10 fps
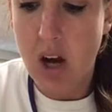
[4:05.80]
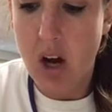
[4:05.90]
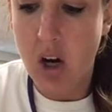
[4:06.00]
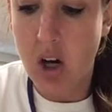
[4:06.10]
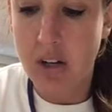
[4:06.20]

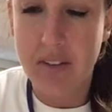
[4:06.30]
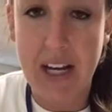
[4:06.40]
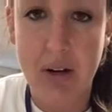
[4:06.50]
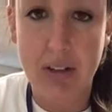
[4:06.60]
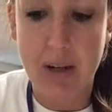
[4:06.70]
are all of
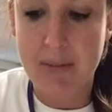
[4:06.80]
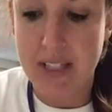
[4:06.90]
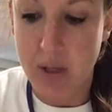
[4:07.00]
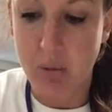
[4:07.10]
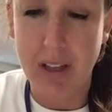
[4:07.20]
the
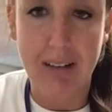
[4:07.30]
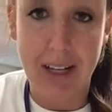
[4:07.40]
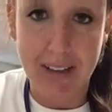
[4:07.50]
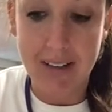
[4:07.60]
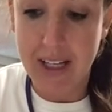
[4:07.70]
outcomes equally
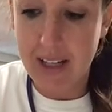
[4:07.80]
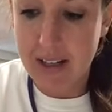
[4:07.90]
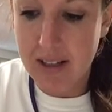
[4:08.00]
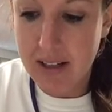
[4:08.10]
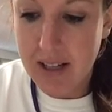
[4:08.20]
likely?